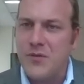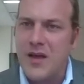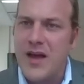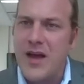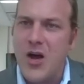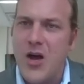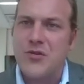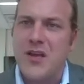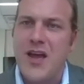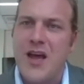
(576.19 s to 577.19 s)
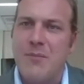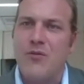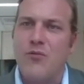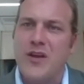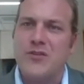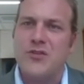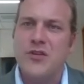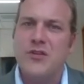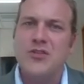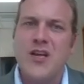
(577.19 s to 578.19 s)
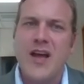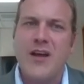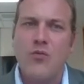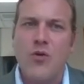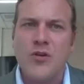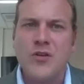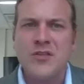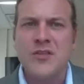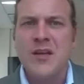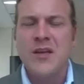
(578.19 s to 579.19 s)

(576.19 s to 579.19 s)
hydrocarbon-rich shale rocks,